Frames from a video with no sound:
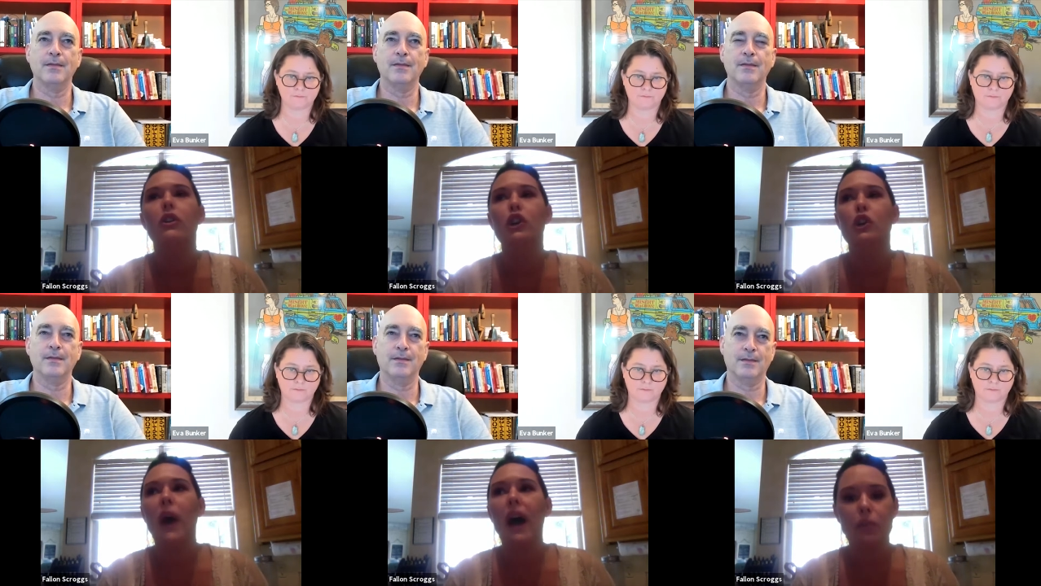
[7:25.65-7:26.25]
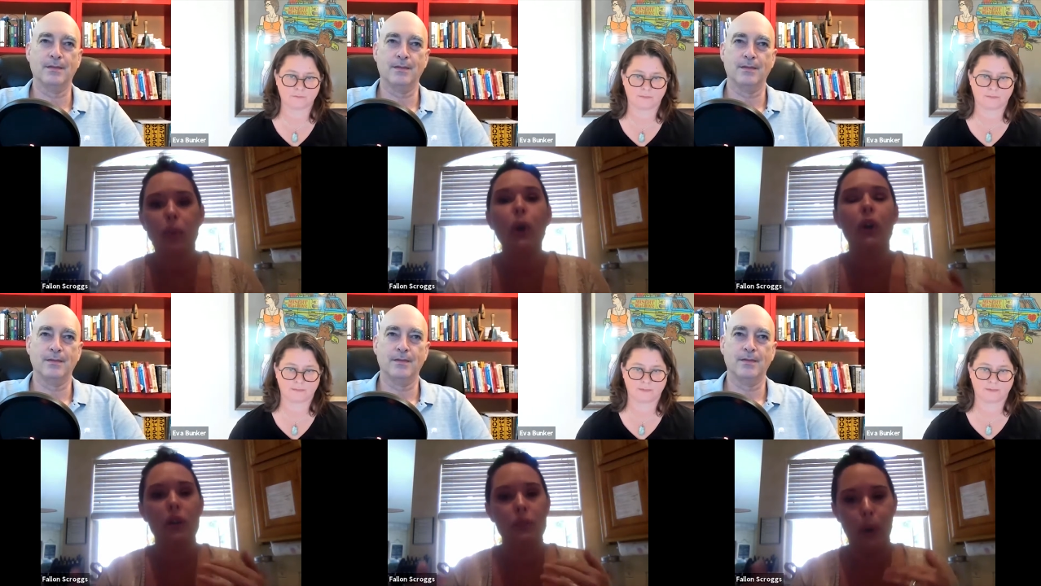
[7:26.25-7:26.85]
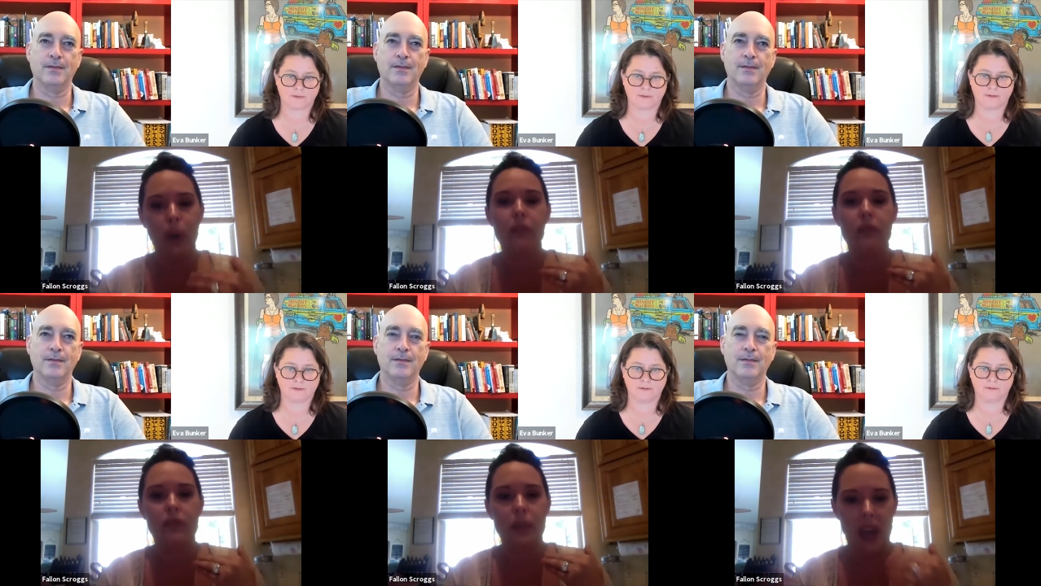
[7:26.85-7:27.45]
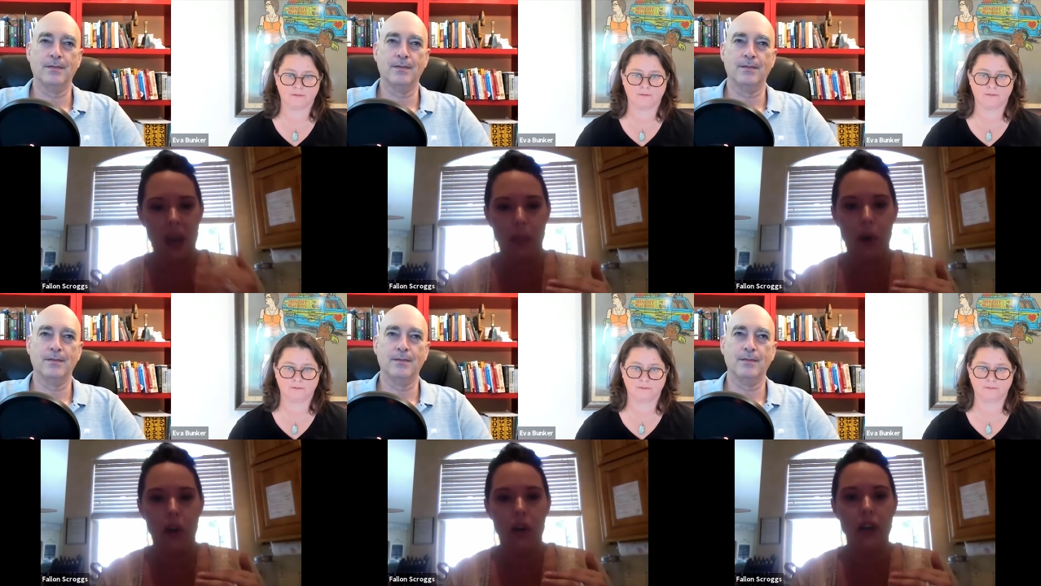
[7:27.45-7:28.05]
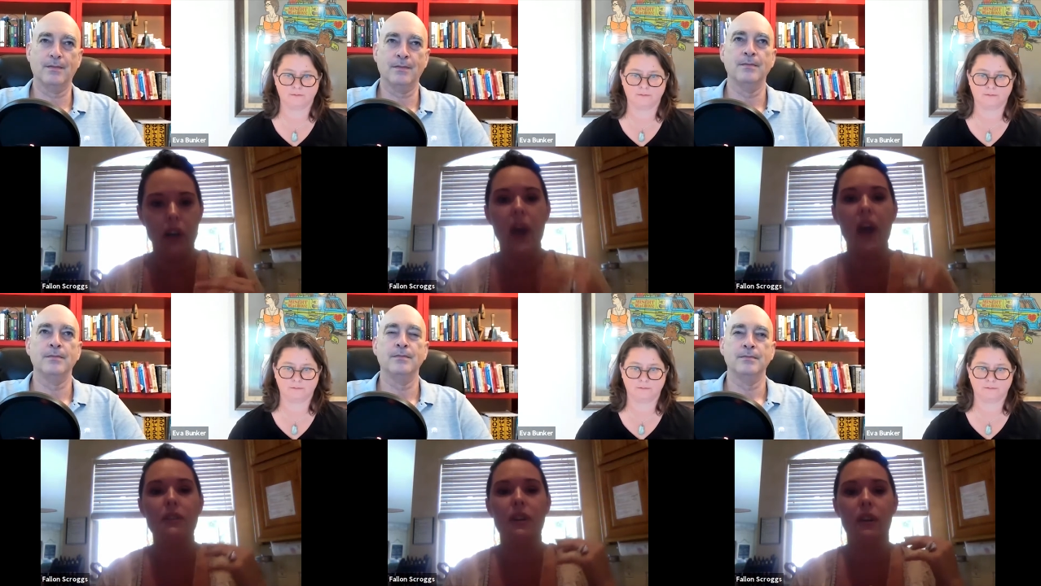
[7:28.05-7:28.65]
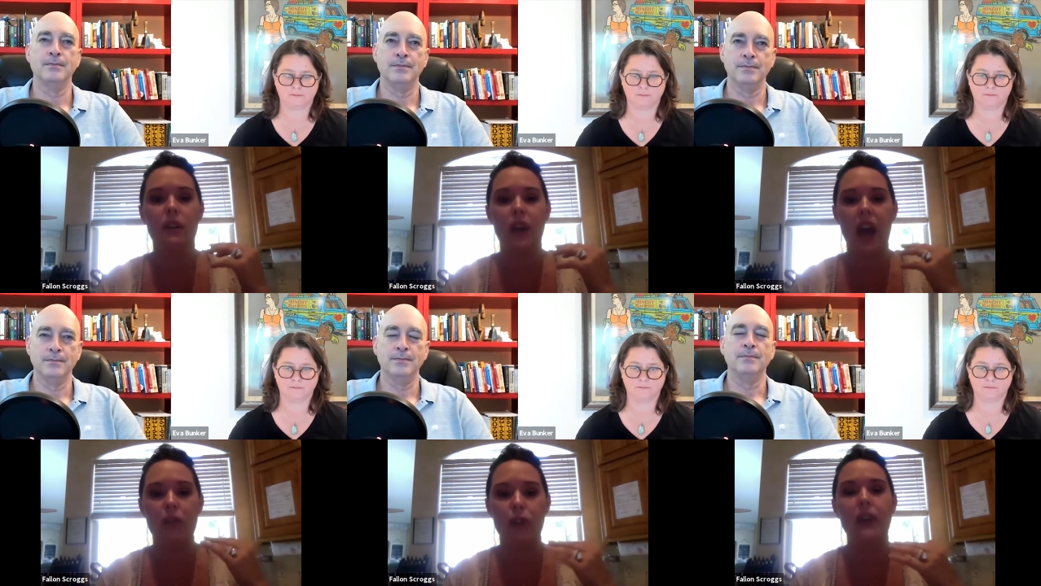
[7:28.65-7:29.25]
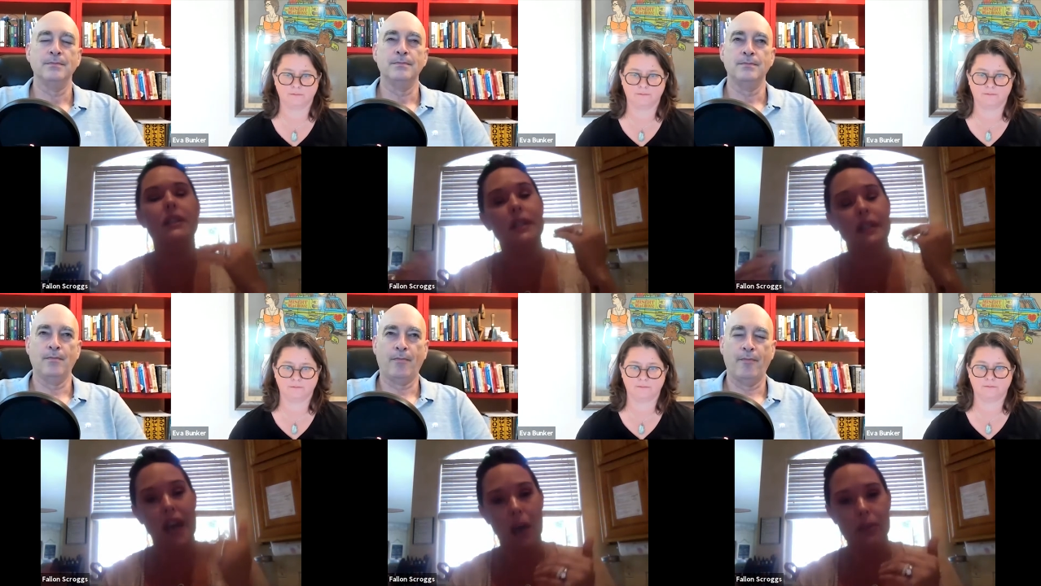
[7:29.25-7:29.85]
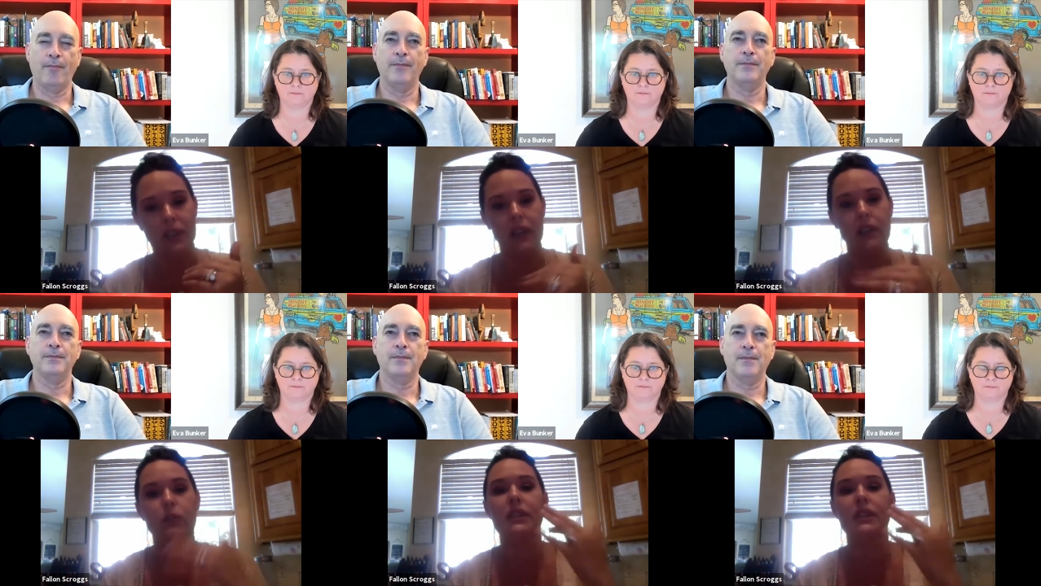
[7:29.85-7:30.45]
Speaker 1: you have to put it, put it to paper and you have to have like steps, like these are the